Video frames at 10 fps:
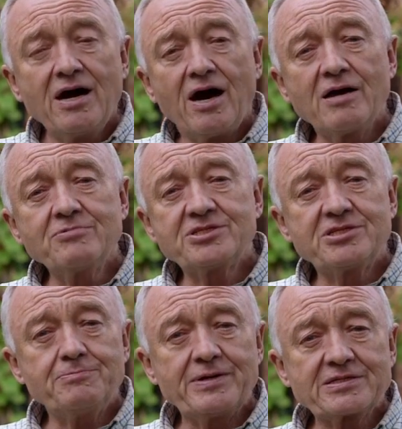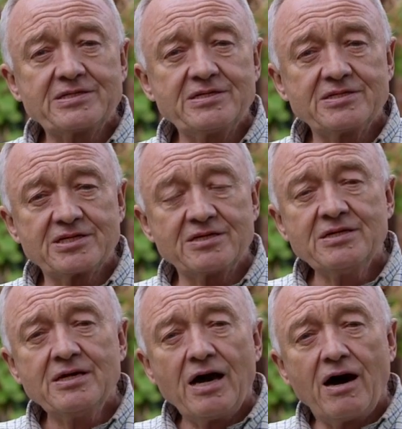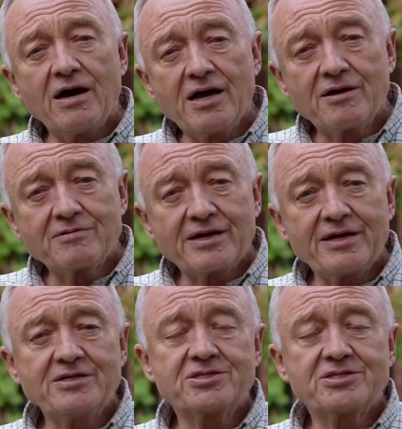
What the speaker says: I was depicted as an IRA